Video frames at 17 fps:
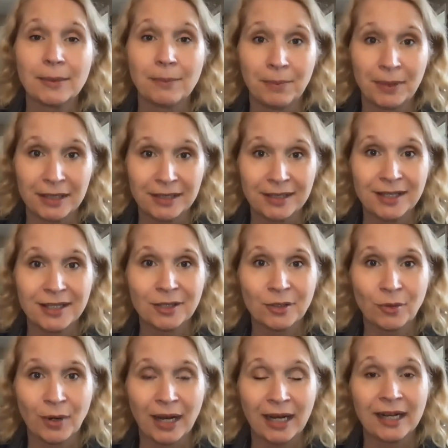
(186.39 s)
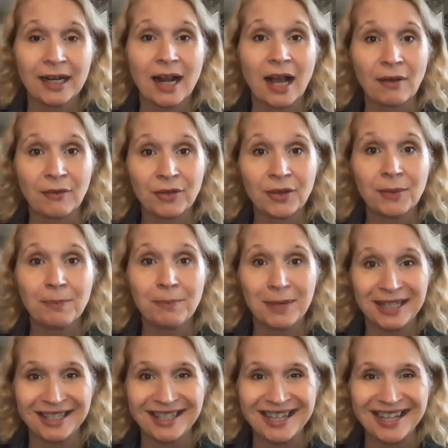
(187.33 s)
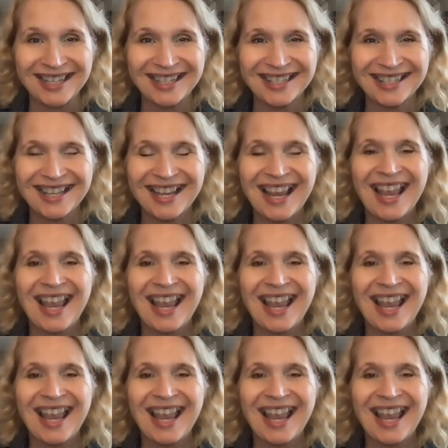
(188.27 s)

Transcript: business credit of the business